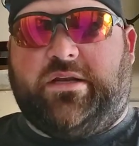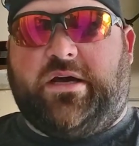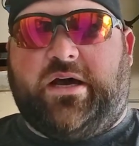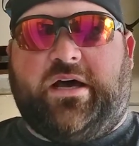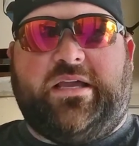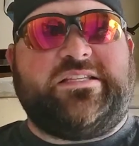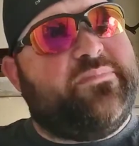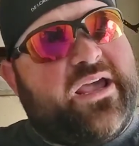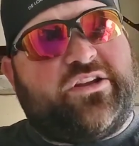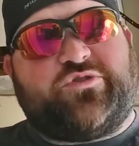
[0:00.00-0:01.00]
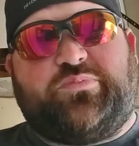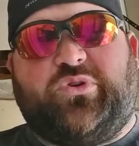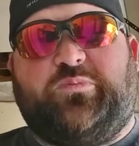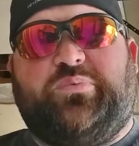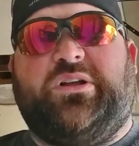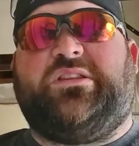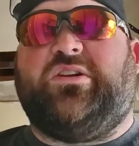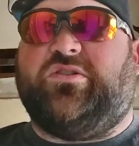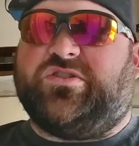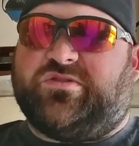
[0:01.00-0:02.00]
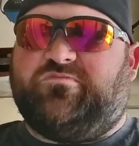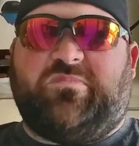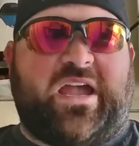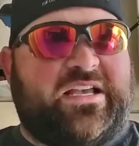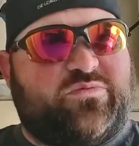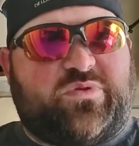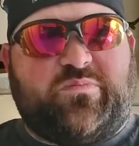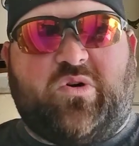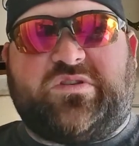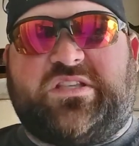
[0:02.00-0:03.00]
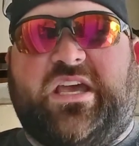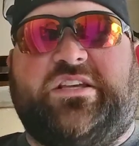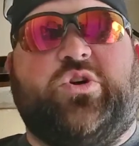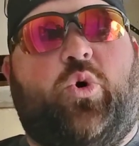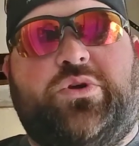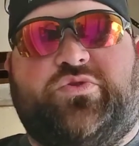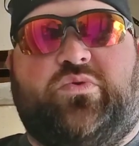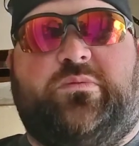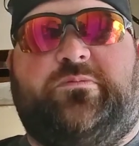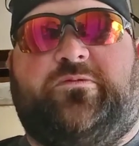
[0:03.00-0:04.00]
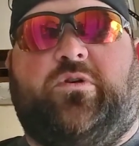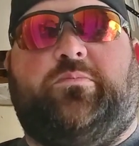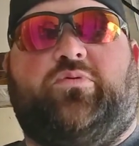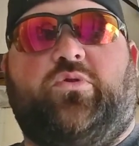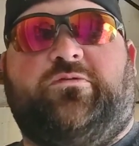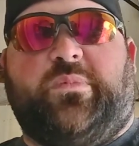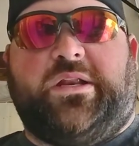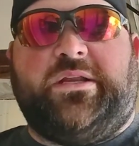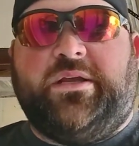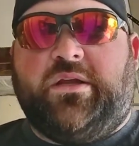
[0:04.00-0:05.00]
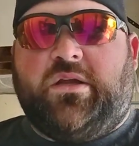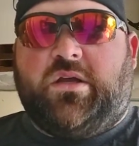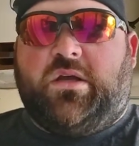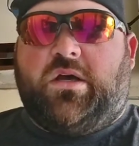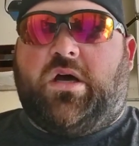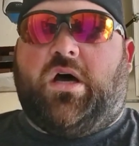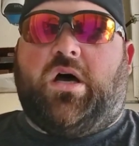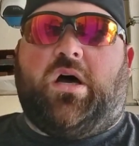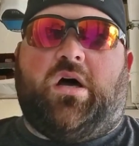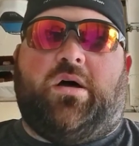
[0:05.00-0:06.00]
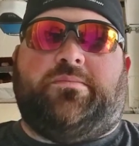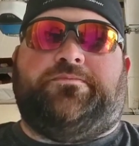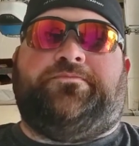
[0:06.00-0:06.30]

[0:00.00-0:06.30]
It's manageable, but there's, as with most things, always room for improvement. Handlebars